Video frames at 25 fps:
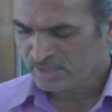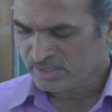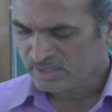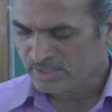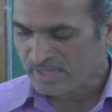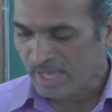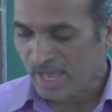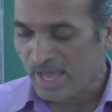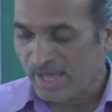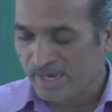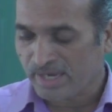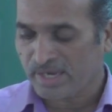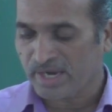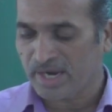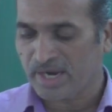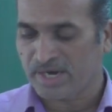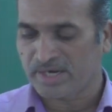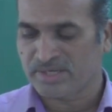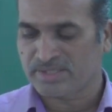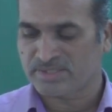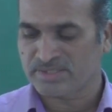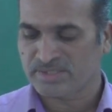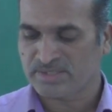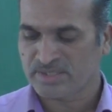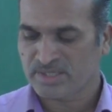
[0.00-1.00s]

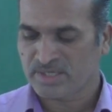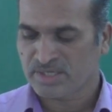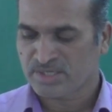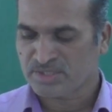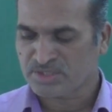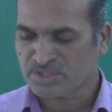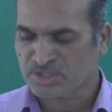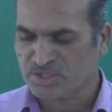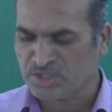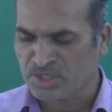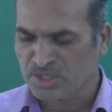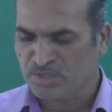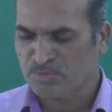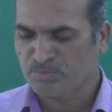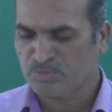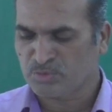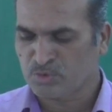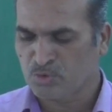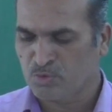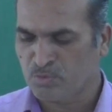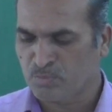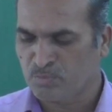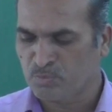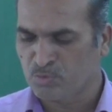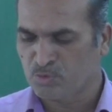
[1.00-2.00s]
targets seem
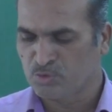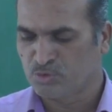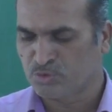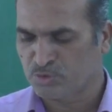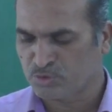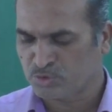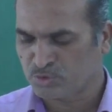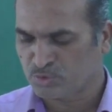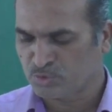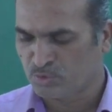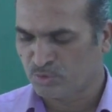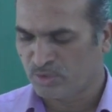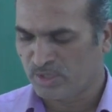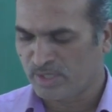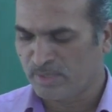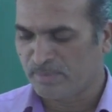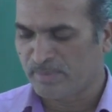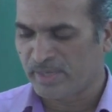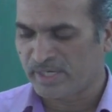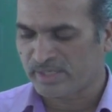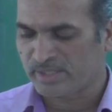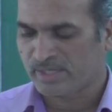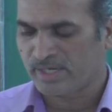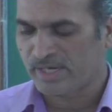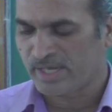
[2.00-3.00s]
to push to
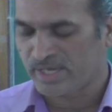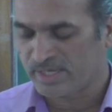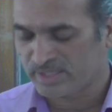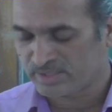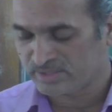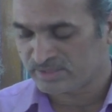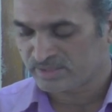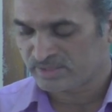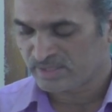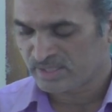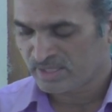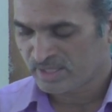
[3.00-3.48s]
limitless